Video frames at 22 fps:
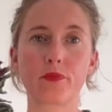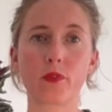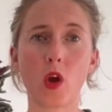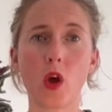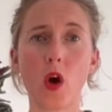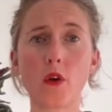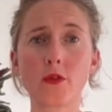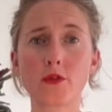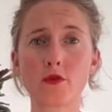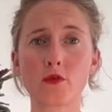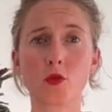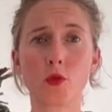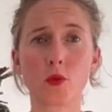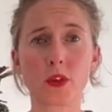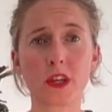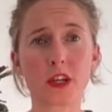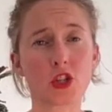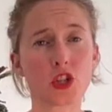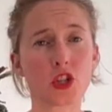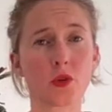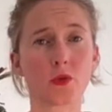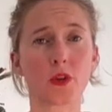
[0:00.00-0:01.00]
After all,
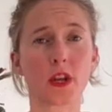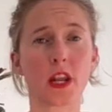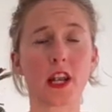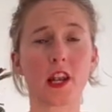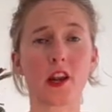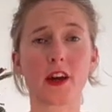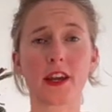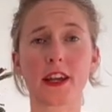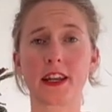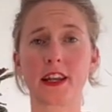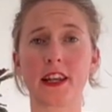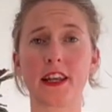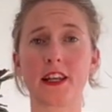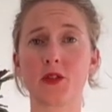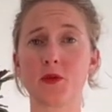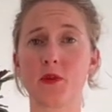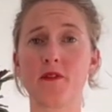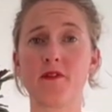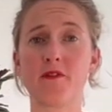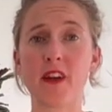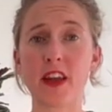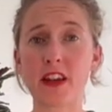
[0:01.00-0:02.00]
these children are likely to
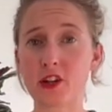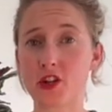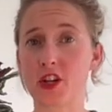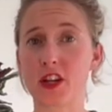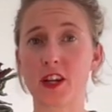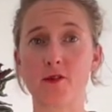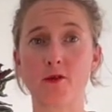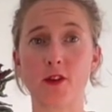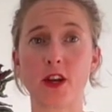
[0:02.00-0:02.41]
eventually